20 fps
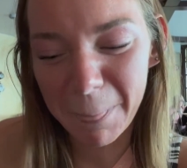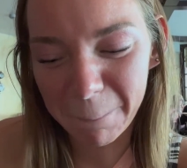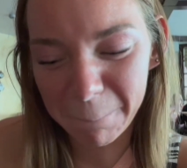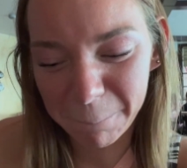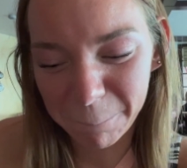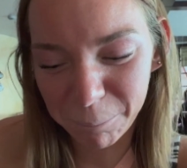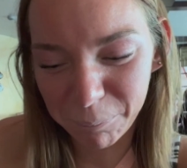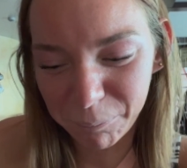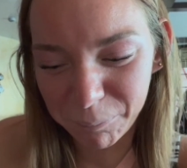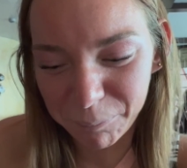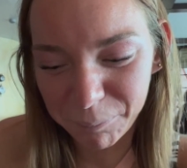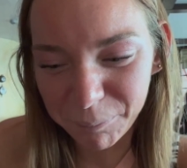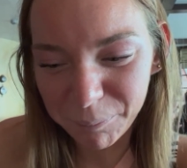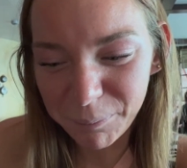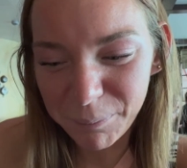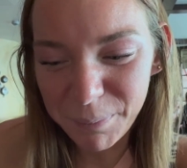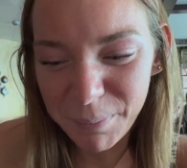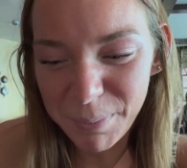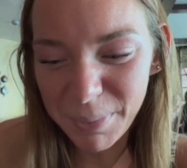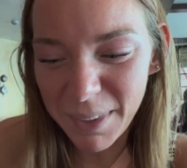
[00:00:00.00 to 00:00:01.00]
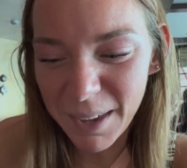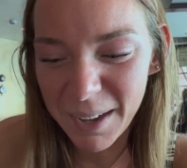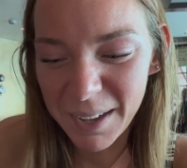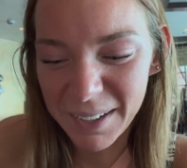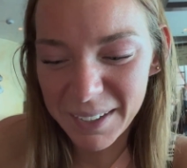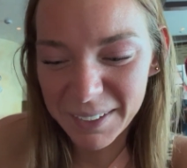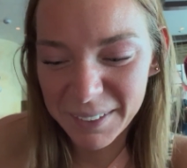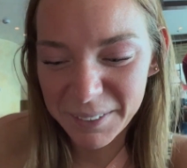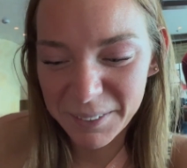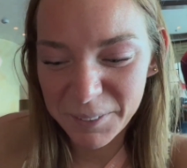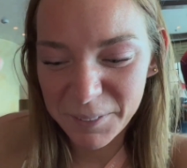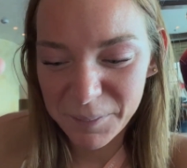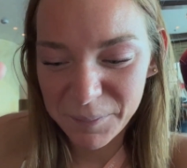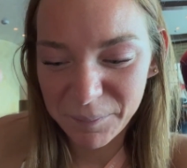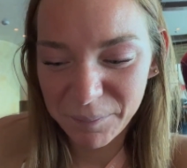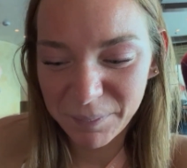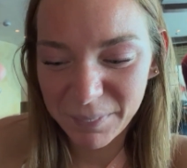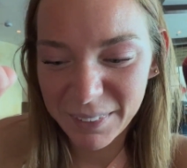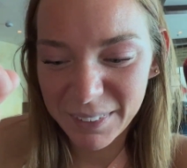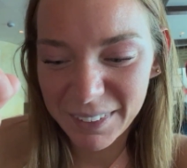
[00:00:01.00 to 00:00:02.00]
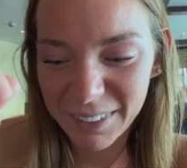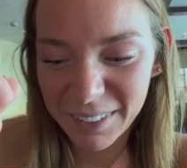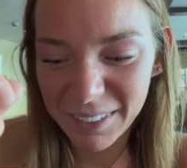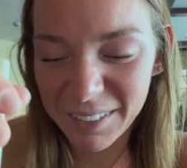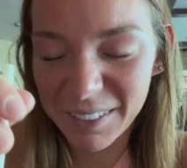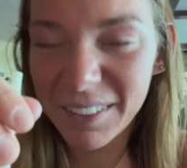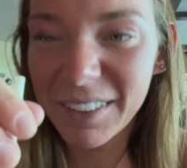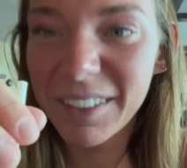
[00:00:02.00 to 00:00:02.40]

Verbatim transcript: Like because it's hot.